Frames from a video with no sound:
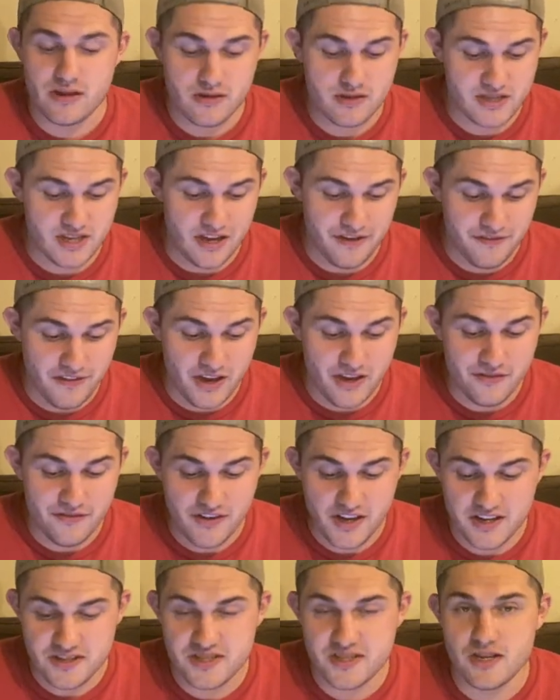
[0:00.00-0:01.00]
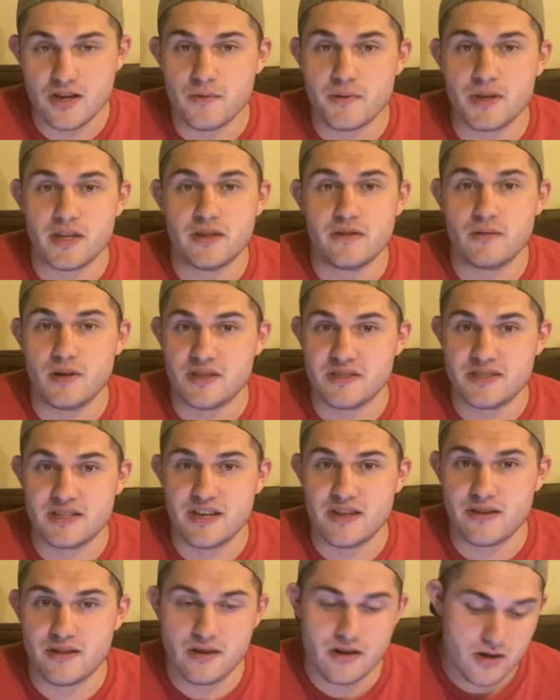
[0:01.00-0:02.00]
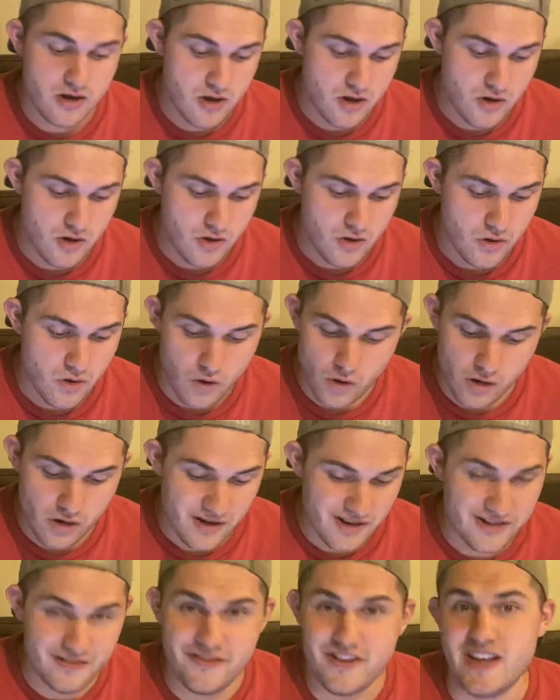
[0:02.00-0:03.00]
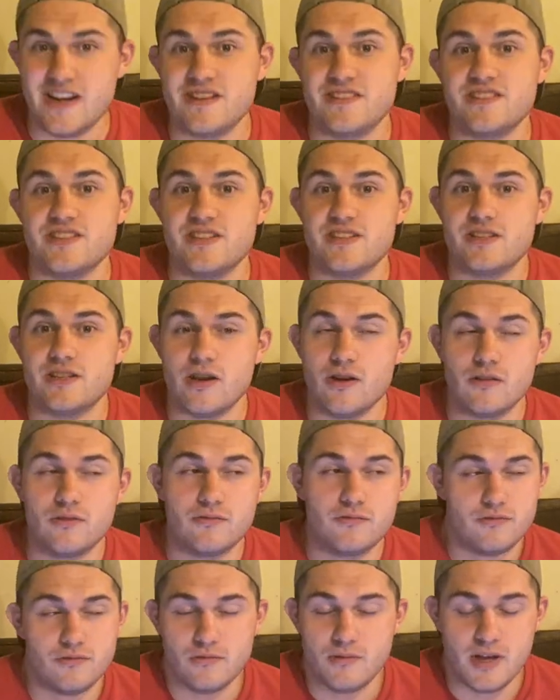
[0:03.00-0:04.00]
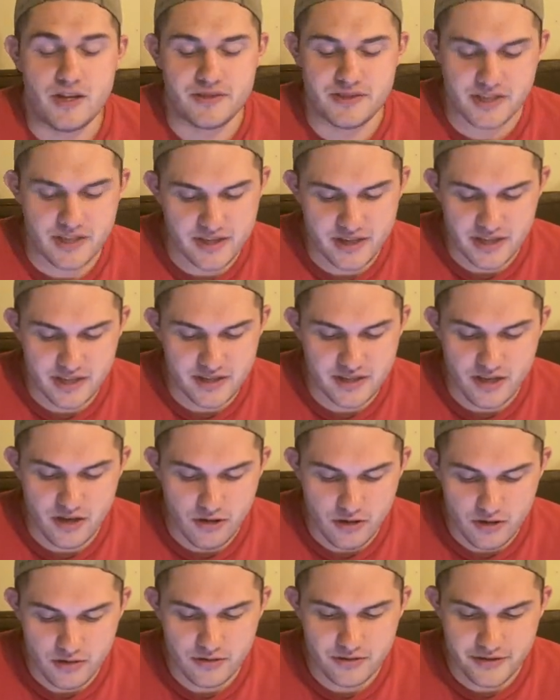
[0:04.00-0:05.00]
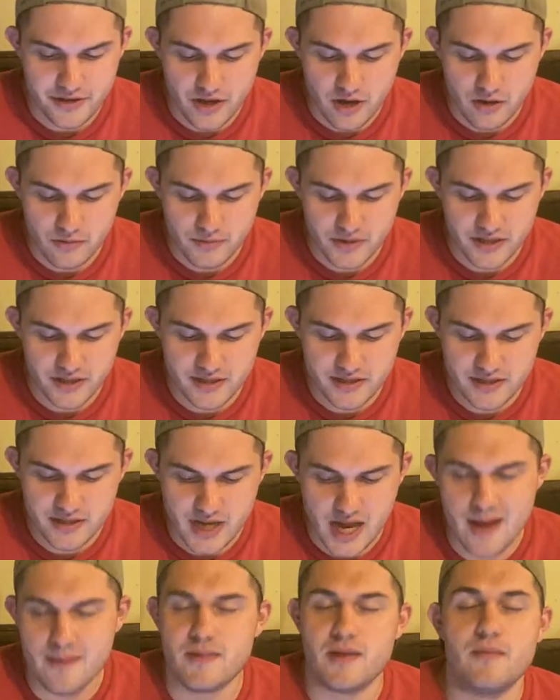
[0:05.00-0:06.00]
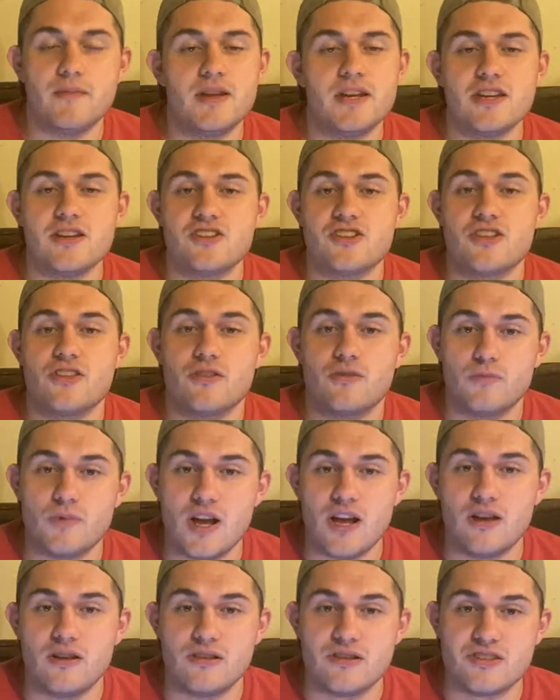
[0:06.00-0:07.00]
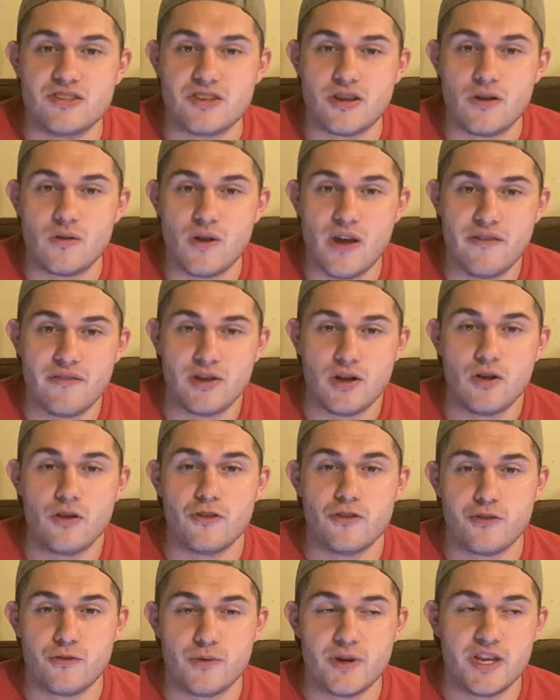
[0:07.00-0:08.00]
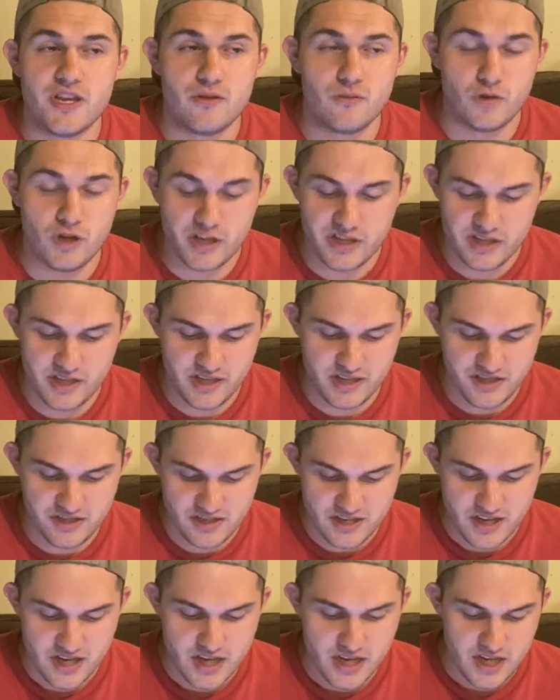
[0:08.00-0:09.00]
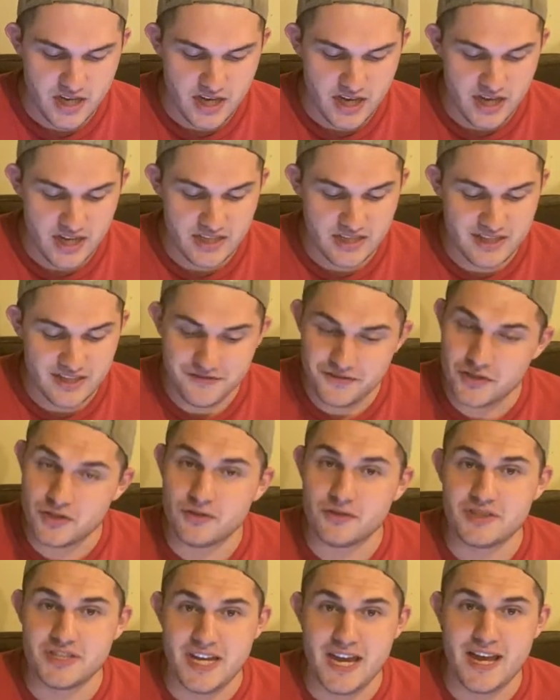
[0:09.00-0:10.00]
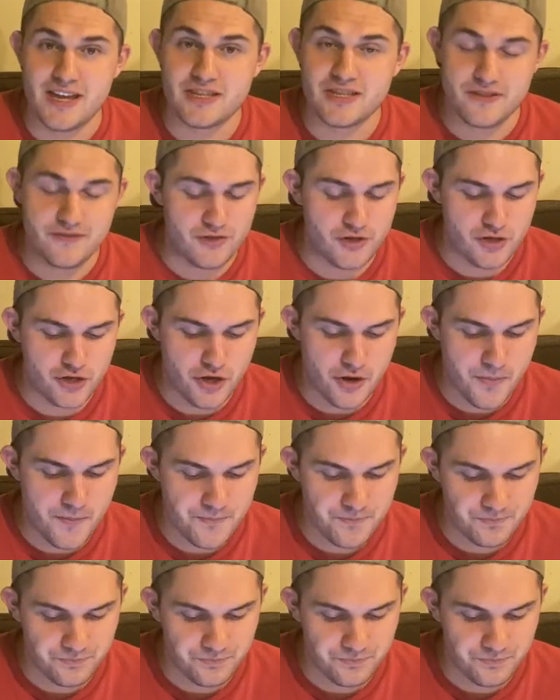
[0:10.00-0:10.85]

Sci-fi and fantasy go really well together. Horror and fantasy go well together. Like they all really complement each other well. So having all three in one is a difficult task for sure.